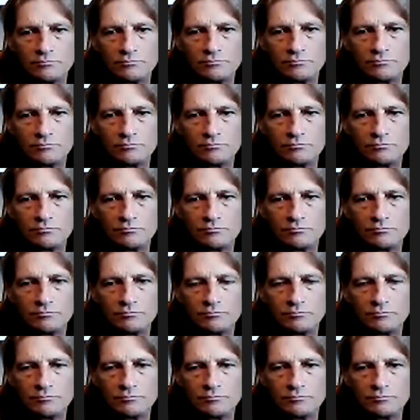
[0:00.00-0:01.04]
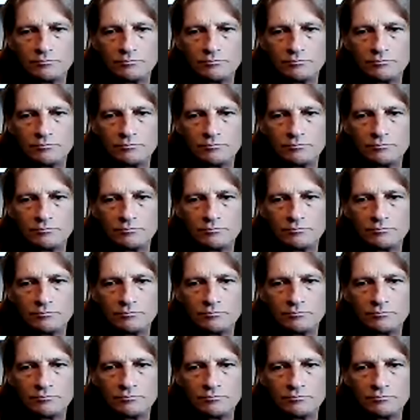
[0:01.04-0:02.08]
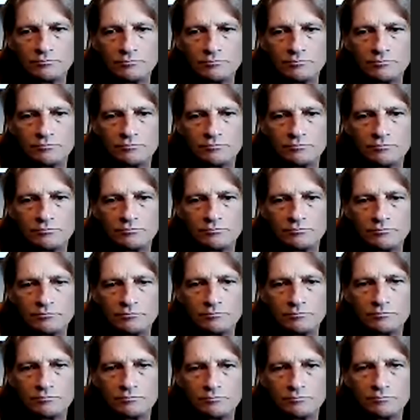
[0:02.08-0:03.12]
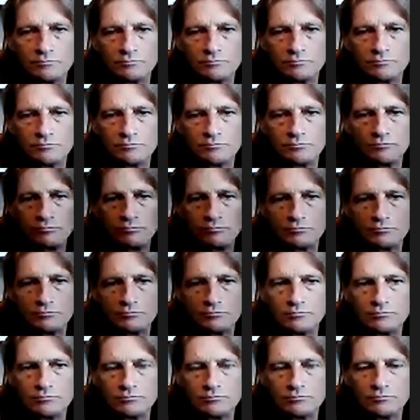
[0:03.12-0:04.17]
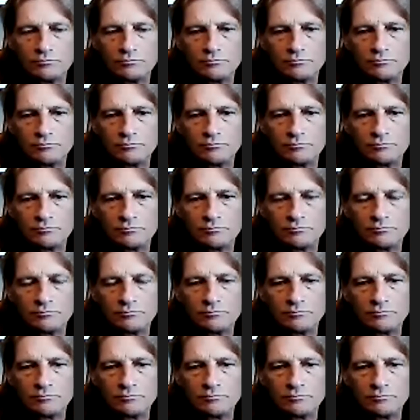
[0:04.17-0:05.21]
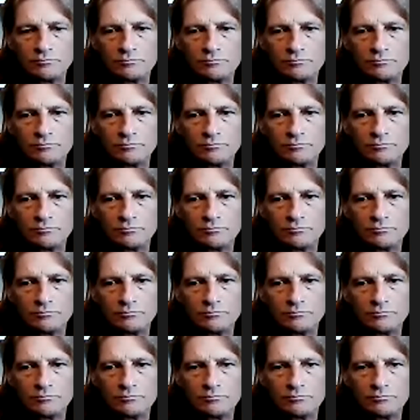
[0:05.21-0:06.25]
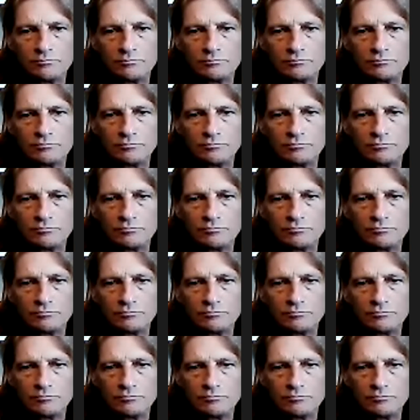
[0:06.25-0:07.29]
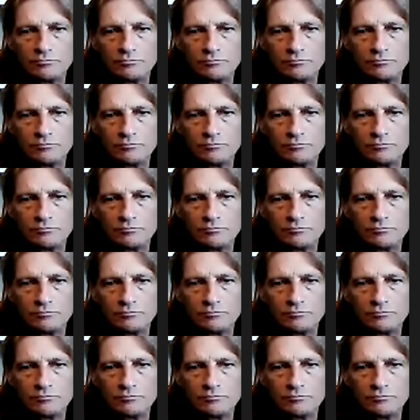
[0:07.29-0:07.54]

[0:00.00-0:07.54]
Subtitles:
(not speaking)